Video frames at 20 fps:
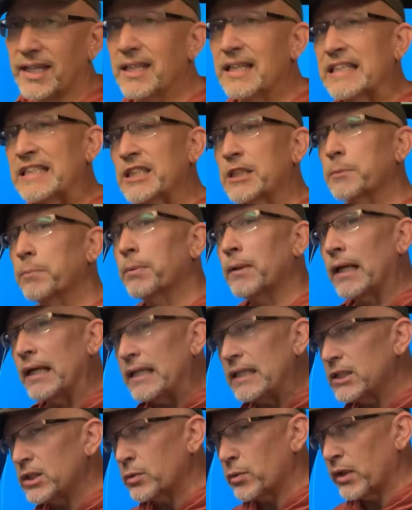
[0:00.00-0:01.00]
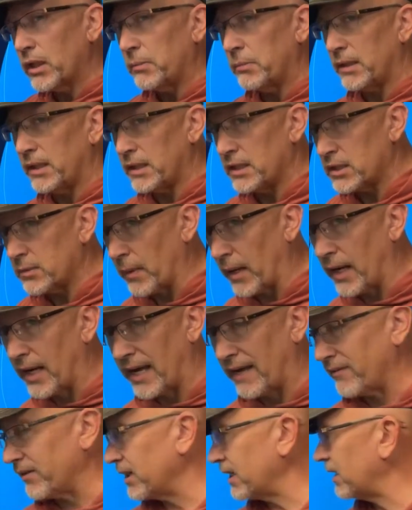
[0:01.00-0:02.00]
explains what he means by
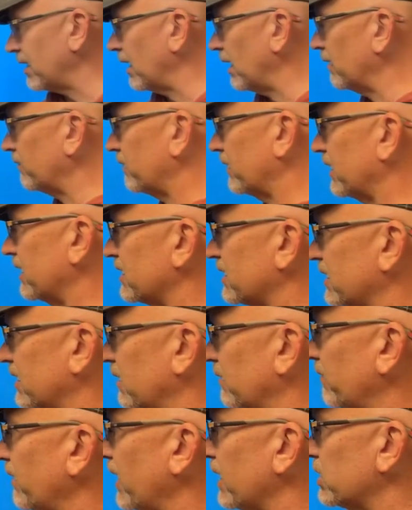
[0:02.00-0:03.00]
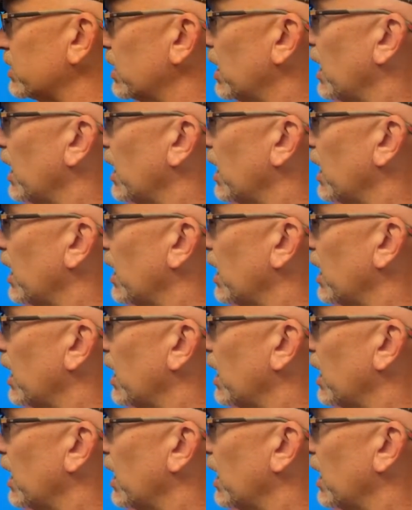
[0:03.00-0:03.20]
having confidence in the flesh